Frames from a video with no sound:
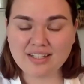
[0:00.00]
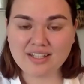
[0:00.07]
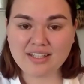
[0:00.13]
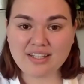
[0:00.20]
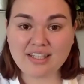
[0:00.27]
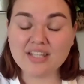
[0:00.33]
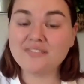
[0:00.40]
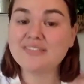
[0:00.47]

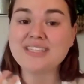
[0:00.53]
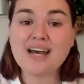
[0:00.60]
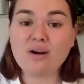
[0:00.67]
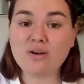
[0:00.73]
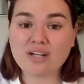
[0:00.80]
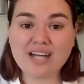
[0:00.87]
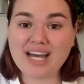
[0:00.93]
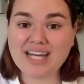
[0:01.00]
gives
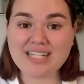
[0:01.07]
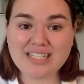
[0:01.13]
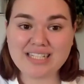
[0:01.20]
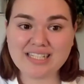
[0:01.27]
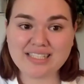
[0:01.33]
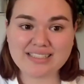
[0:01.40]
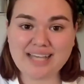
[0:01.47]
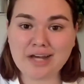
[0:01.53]
out
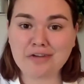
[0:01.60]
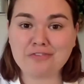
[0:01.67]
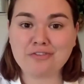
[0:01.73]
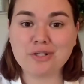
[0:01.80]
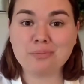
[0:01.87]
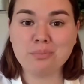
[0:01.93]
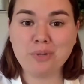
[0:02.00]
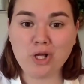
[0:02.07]
kindness out of
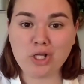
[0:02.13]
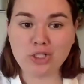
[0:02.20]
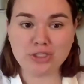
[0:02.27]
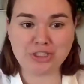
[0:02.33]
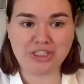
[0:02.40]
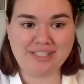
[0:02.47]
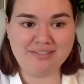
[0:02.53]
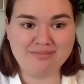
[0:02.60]

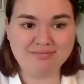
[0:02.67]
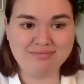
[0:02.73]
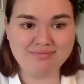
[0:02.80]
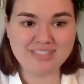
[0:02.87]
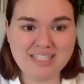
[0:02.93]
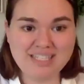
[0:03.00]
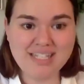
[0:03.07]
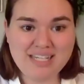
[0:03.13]
compulsion.
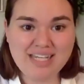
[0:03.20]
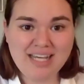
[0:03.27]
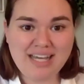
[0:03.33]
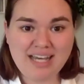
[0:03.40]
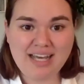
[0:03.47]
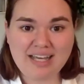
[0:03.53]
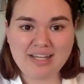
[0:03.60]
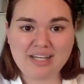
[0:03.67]

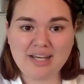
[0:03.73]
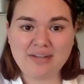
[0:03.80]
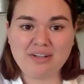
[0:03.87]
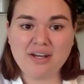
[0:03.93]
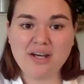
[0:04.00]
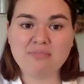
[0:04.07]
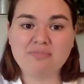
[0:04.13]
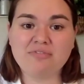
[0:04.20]
It can
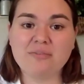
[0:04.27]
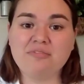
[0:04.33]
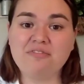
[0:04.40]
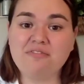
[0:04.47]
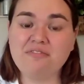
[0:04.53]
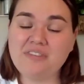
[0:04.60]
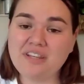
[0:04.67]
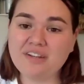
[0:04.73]
come from
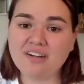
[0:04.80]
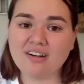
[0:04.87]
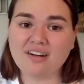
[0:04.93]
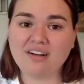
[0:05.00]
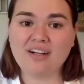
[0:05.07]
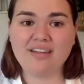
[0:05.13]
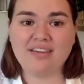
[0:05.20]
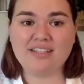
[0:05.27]

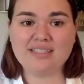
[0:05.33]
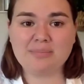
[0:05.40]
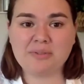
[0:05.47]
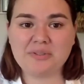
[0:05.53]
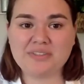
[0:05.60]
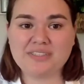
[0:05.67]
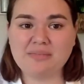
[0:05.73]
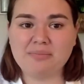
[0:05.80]
fear. This
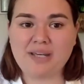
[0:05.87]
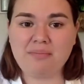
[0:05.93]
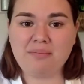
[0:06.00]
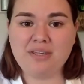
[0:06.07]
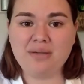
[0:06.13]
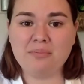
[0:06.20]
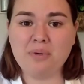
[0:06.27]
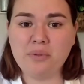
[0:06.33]
person might
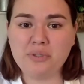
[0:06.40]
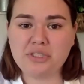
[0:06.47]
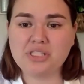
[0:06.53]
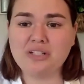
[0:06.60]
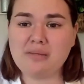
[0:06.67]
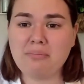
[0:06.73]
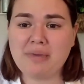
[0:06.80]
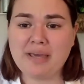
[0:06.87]
be
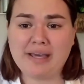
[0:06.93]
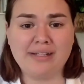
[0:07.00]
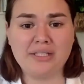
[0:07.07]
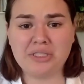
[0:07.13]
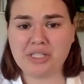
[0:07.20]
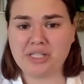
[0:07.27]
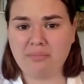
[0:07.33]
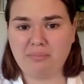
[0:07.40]
emotionally
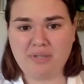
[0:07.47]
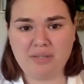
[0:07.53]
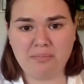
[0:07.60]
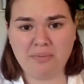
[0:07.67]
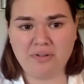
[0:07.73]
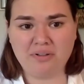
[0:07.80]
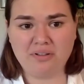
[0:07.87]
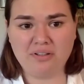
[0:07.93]
managing
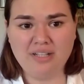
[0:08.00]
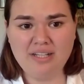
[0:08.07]
people.